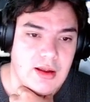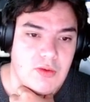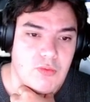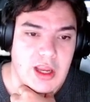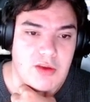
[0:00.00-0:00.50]

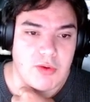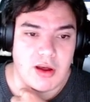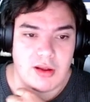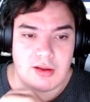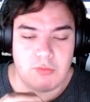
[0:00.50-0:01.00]

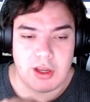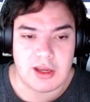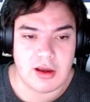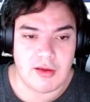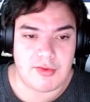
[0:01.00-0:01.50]

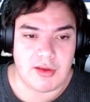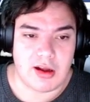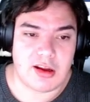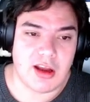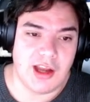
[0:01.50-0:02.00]
raycasts are
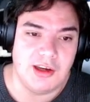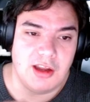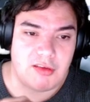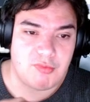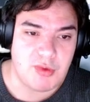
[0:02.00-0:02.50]
kind of
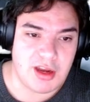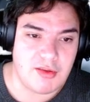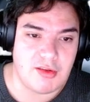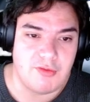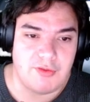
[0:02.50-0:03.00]

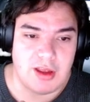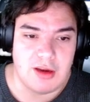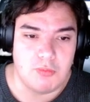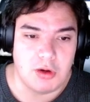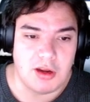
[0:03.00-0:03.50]
expensive
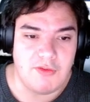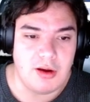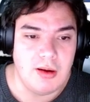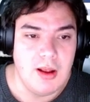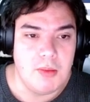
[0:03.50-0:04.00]
and whatever,